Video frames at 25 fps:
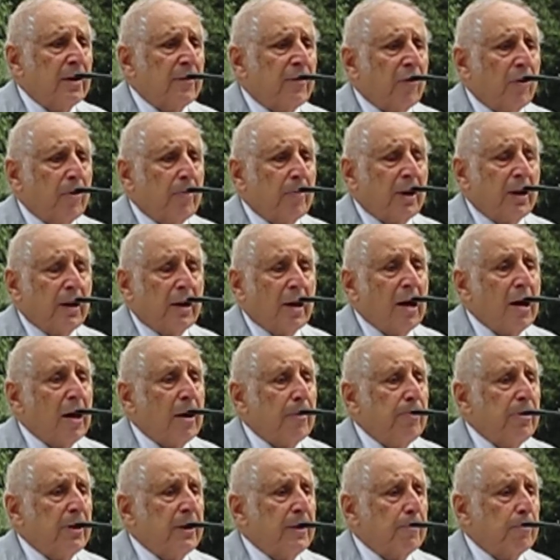from a
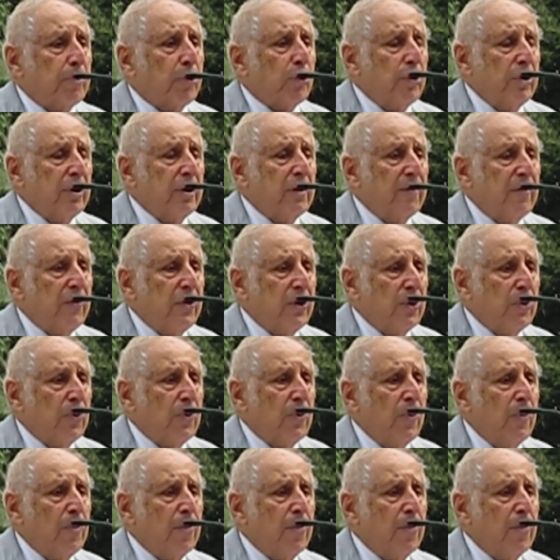lobbying point of view.